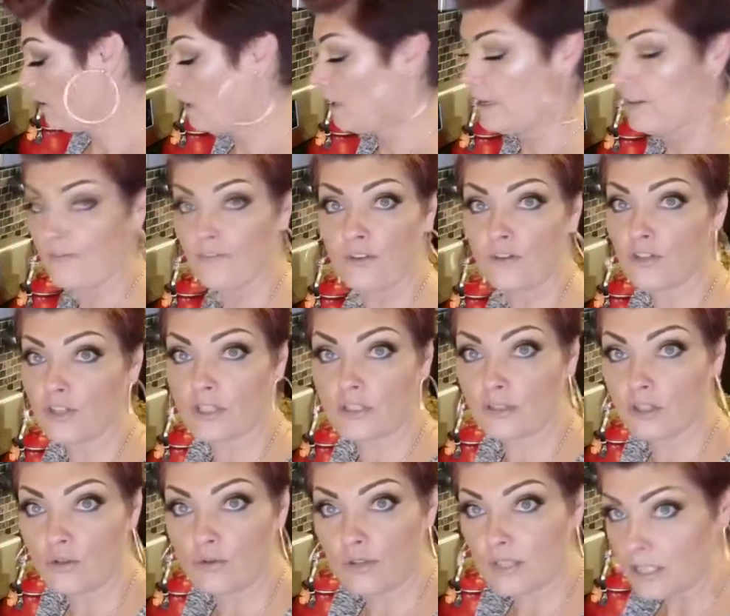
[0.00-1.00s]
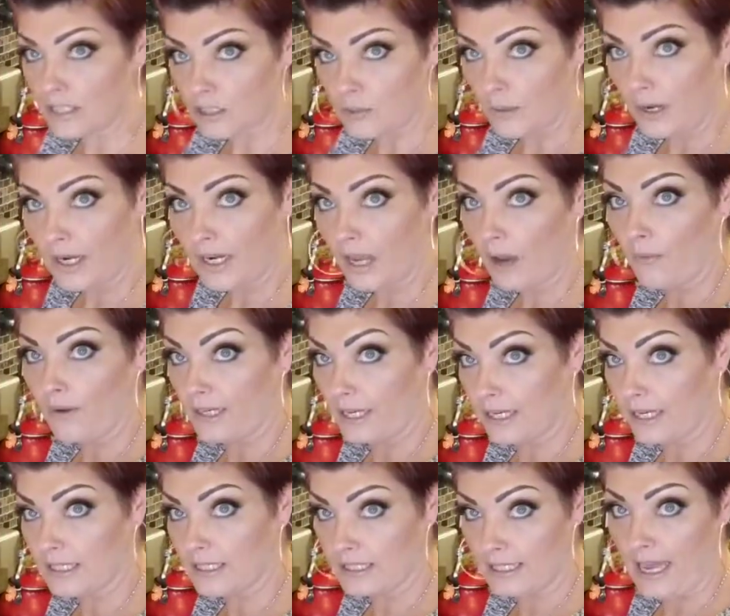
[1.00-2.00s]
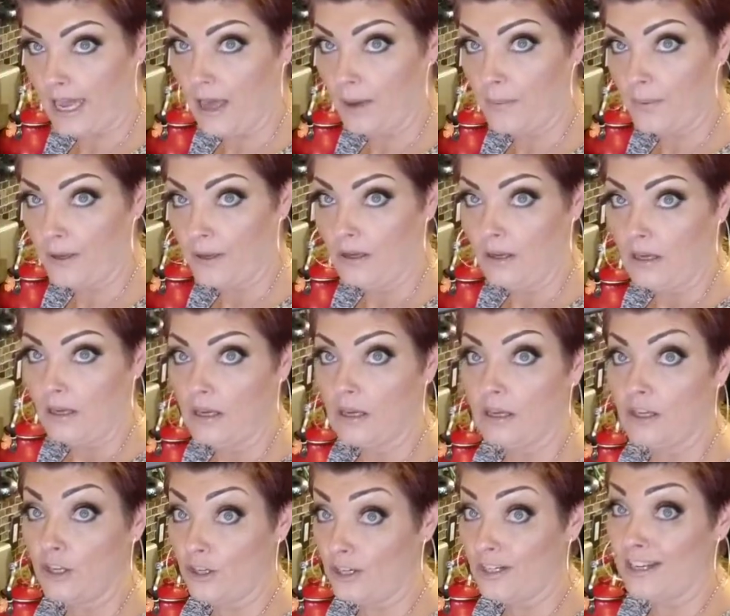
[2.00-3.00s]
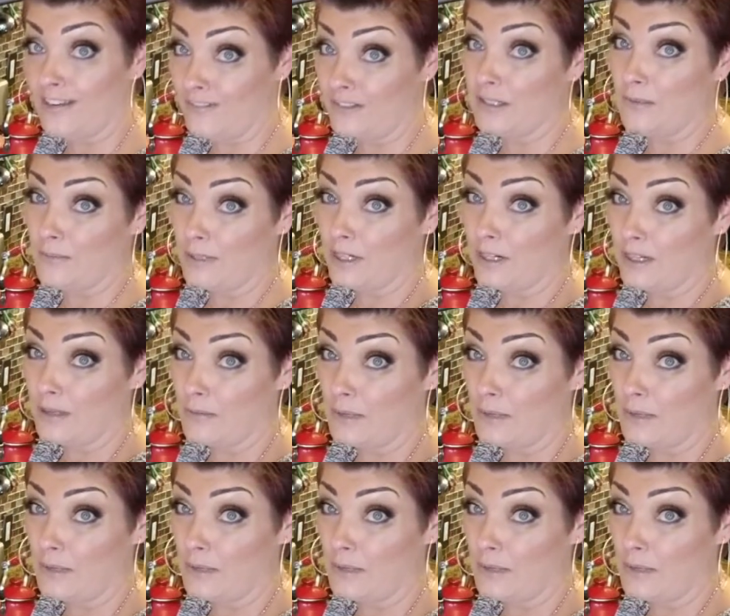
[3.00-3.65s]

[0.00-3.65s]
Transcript: If you just do this right now and I stop, you're gonna have an American